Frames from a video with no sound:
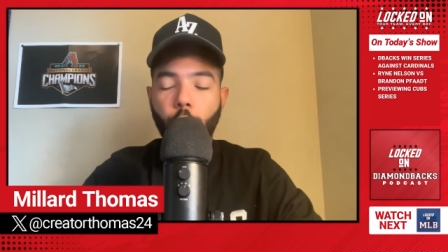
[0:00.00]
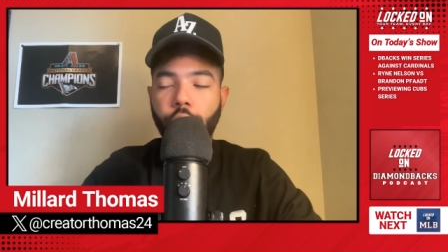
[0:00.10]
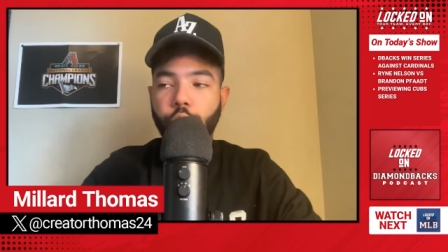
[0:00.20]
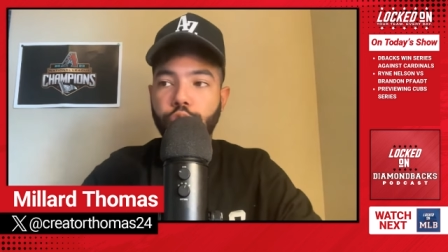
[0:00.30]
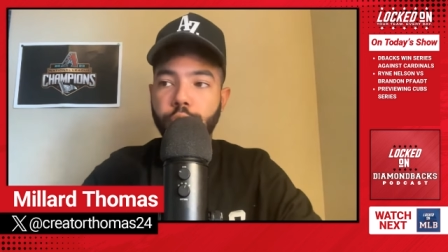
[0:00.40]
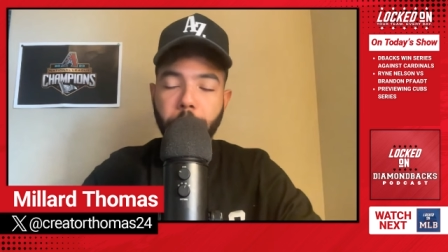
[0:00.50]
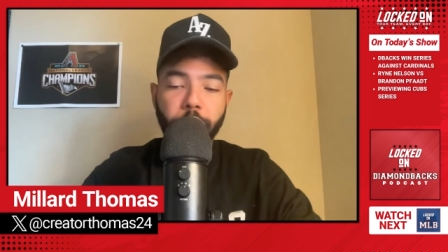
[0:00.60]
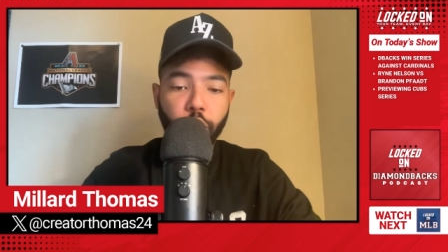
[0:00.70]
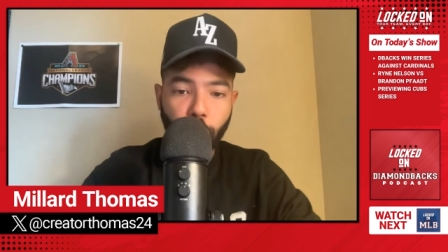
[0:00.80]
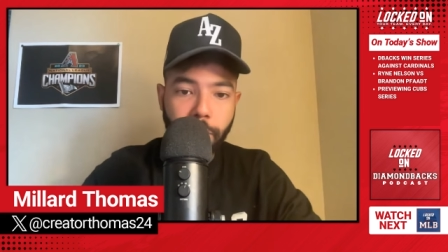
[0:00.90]
With who's
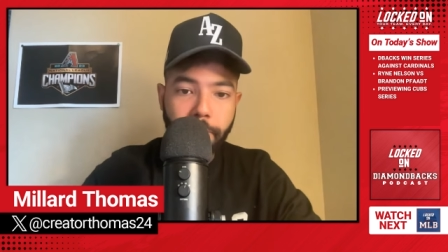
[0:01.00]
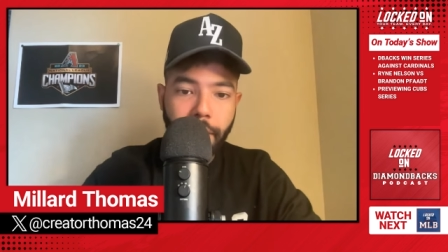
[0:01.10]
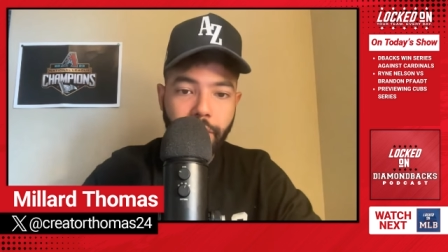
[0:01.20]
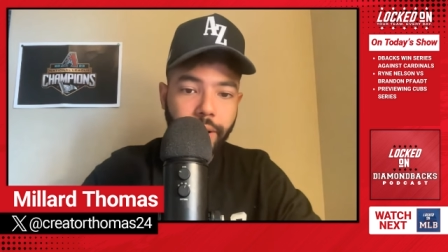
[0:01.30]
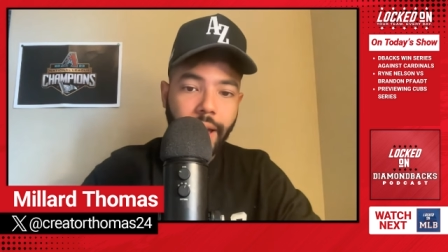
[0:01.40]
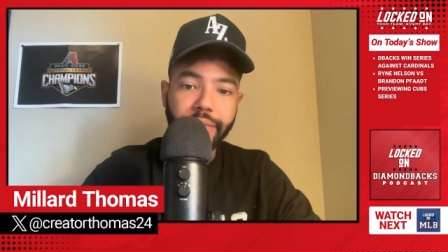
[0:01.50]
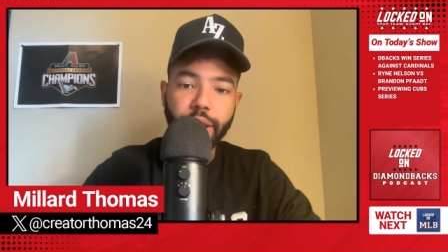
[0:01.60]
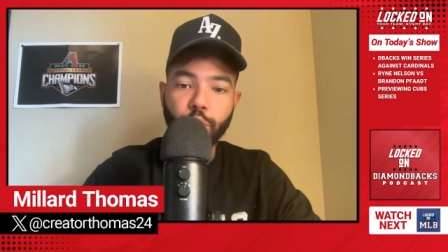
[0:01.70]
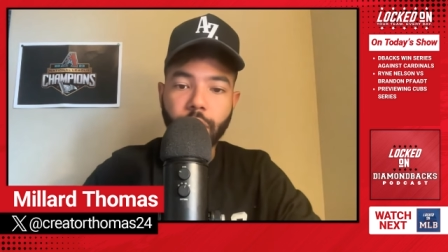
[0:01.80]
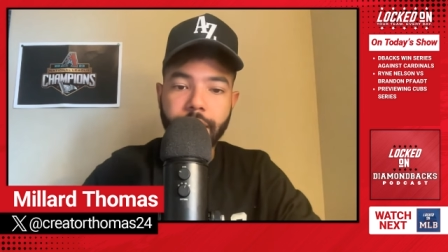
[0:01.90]
performing better, I
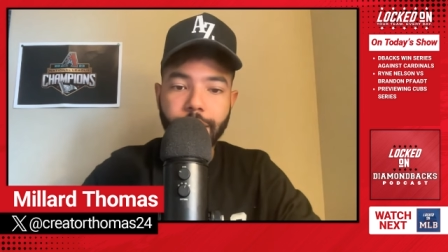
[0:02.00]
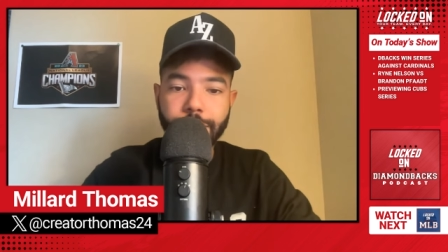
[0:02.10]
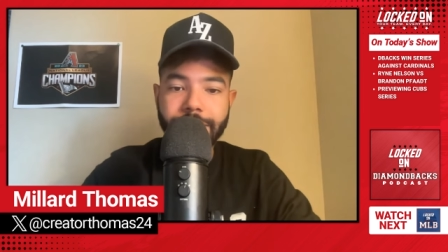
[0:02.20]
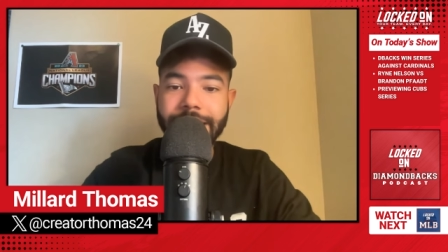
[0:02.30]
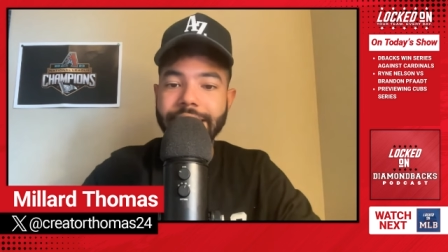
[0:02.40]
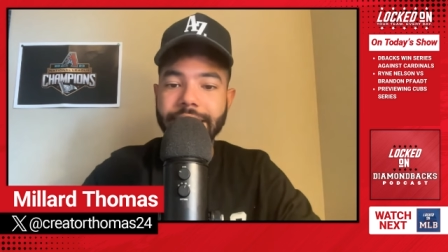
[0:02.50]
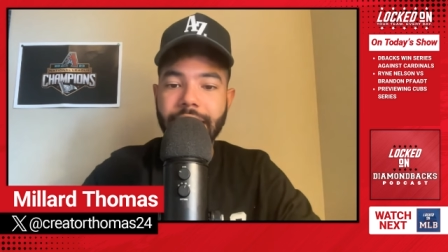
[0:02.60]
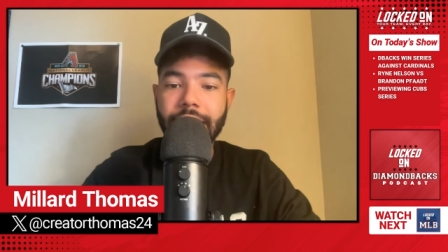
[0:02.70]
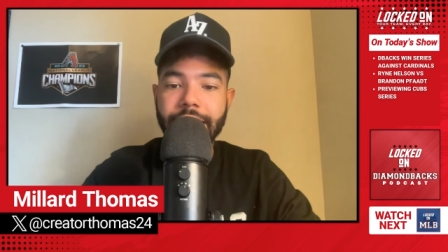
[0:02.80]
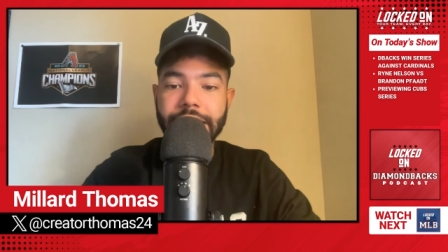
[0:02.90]
think Ryne Nelson is the
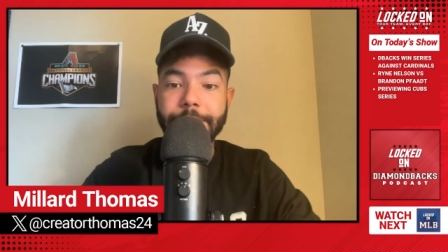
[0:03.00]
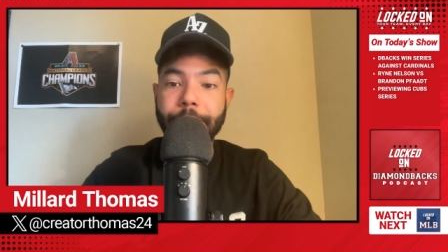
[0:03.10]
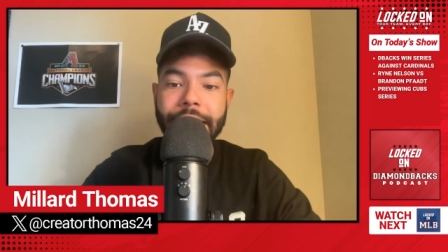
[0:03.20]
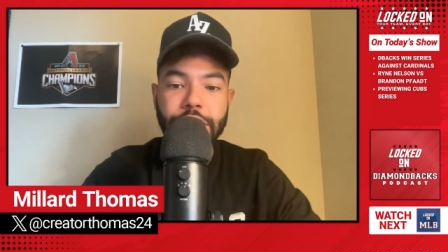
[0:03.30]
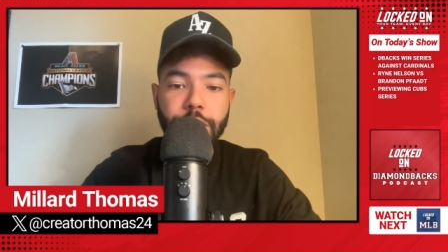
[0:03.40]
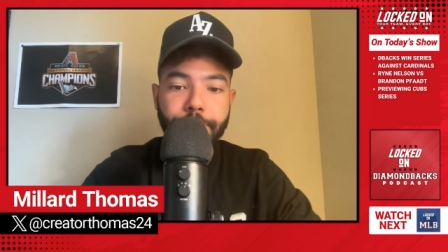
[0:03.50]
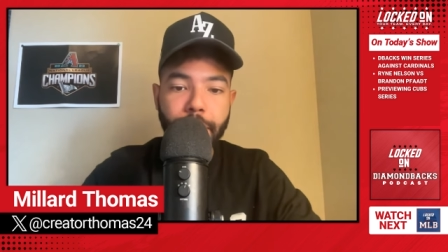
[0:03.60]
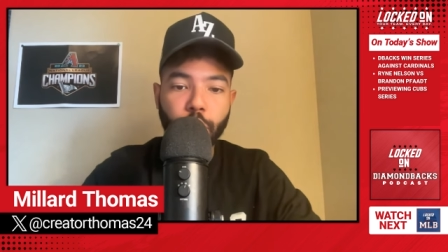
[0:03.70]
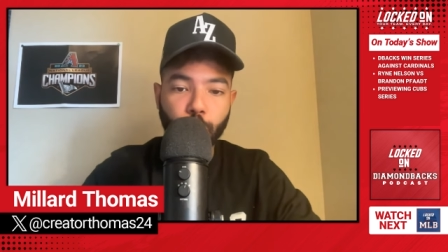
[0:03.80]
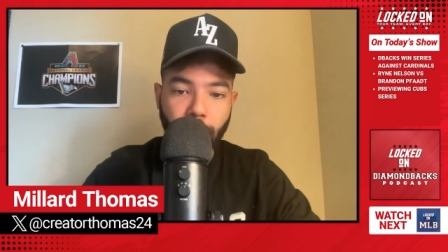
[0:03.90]
guy that's pitching
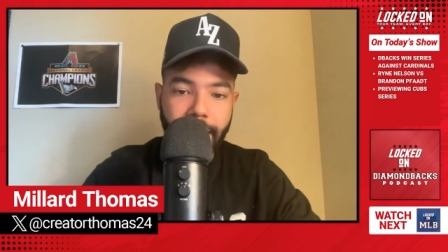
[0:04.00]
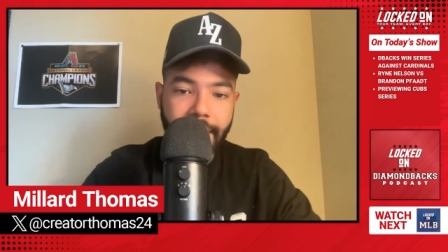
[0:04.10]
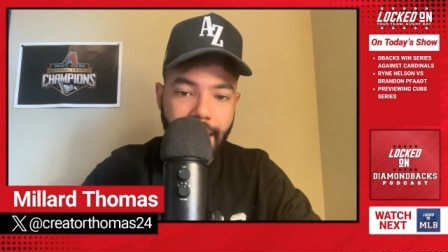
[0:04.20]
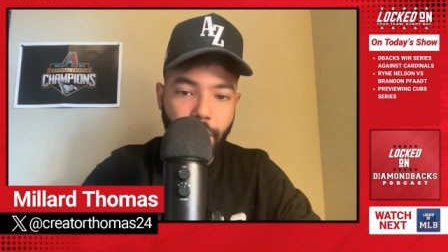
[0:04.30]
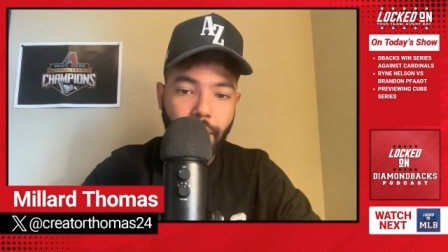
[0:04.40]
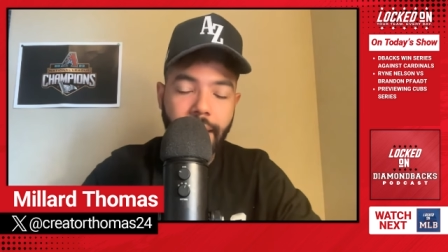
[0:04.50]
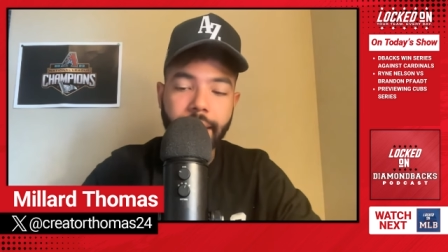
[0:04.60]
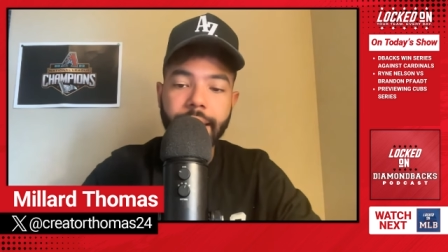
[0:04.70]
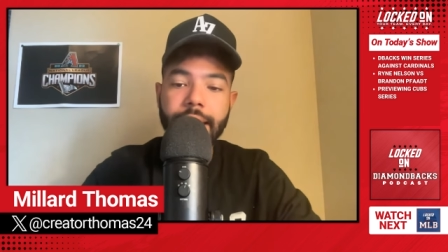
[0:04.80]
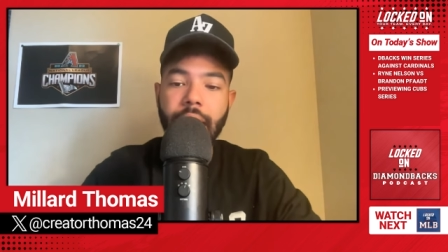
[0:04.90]
better right now.
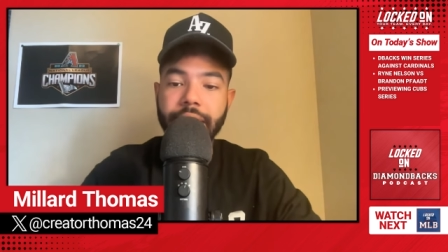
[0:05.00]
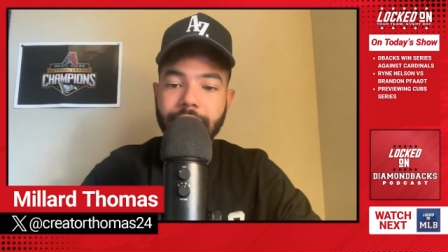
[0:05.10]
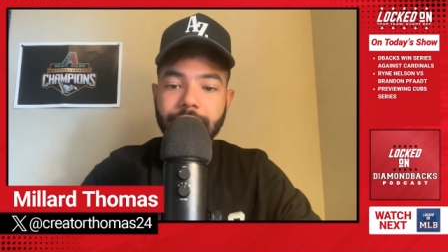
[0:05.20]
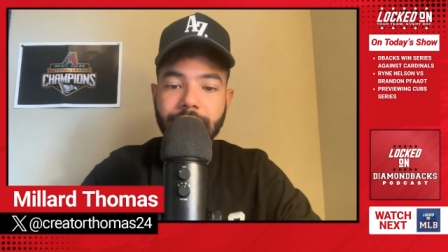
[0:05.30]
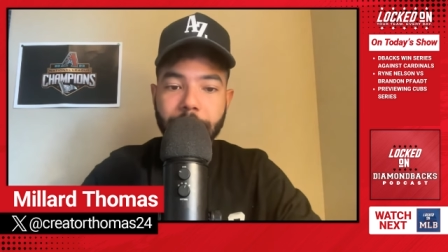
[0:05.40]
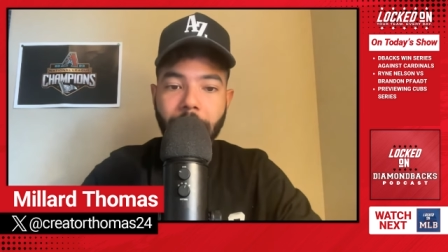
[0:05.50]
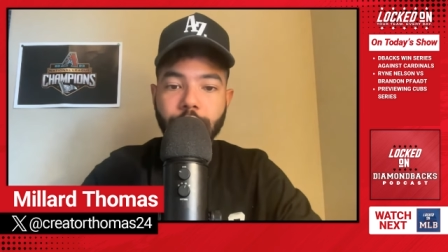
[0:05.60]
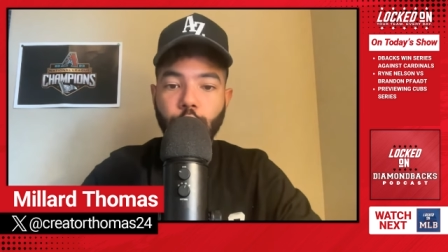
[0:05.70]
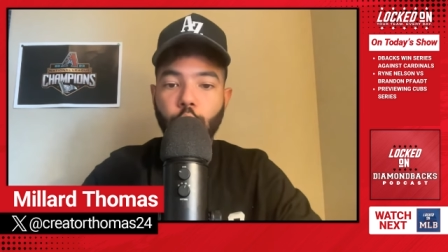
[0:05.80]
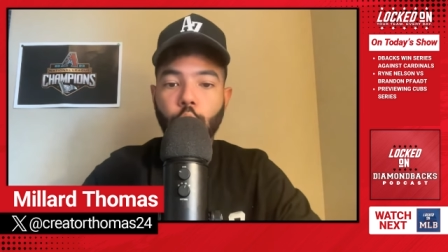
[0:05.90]
And I think the
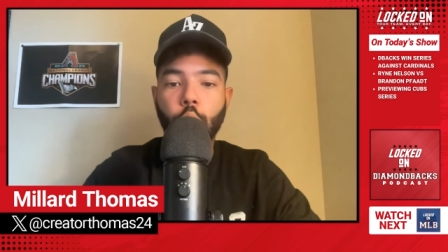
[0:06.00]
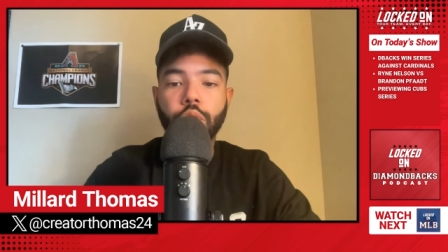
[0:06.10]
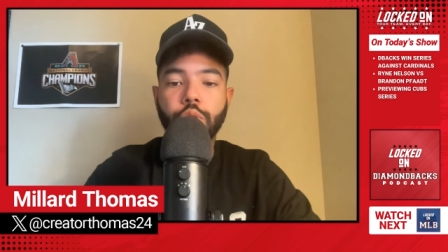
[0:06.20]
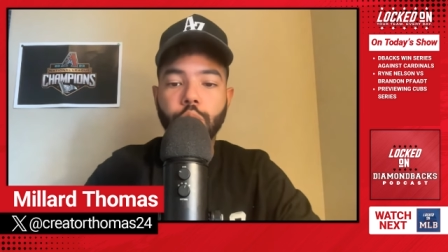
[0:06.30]
D-backs are going